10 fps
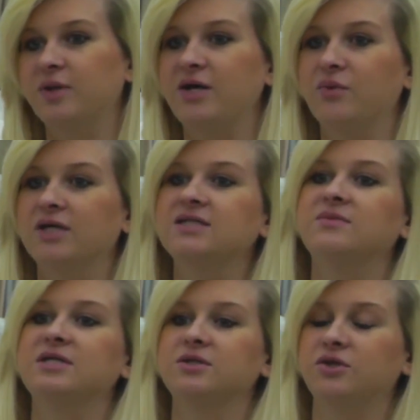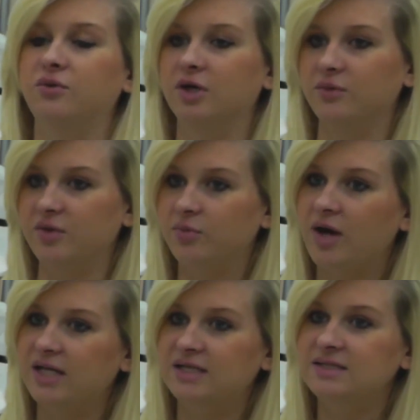Like one semester you'll work with
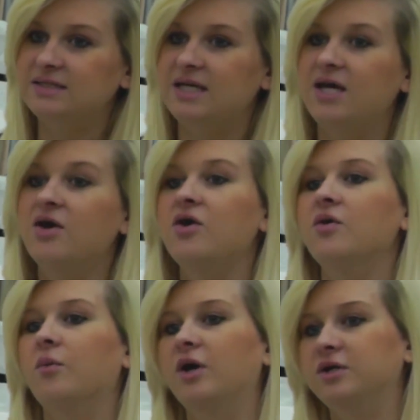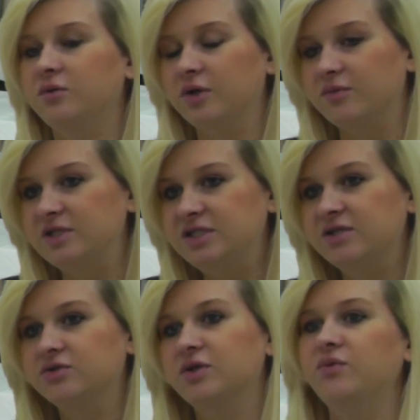pregnancy, one you'll work with
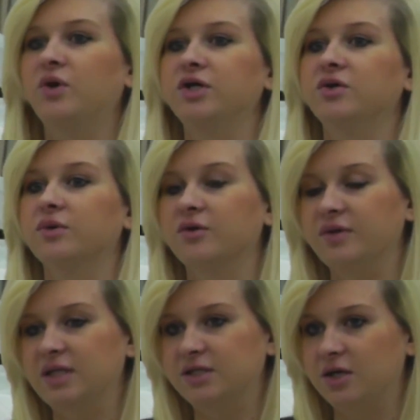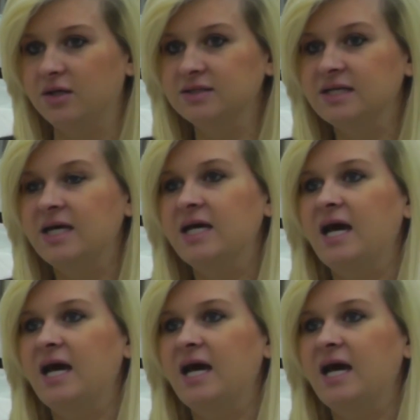children, one you'll work with adults.